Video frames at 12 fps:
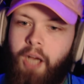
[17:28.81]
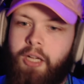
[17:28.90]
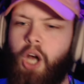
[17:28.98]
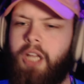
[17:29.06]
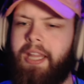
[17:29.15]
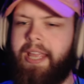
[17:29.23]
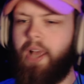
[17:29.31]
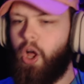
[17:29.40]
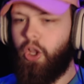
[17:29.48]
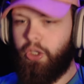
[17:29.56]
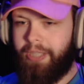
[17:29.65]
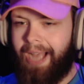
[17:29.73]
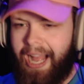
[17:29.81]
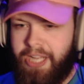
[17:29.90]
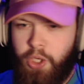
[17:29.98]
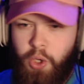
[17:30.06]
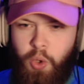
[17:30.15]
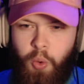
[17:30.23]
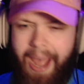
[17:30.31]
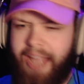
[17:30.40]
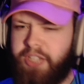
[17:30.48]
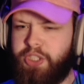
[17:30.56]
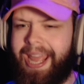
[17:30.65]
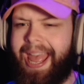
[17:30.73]
Calling all God you
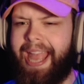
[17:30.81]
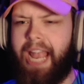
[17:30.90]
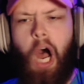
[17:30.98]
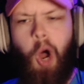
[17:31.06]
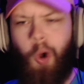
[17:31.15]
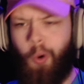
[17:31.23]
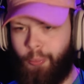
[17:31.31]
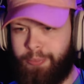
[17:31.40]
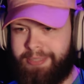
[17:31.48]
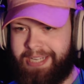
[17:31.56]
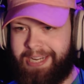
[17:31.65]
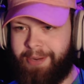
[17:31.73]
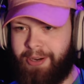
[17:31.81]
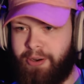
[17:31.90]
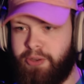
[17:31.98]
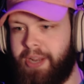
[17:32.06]
hashtag home teamers.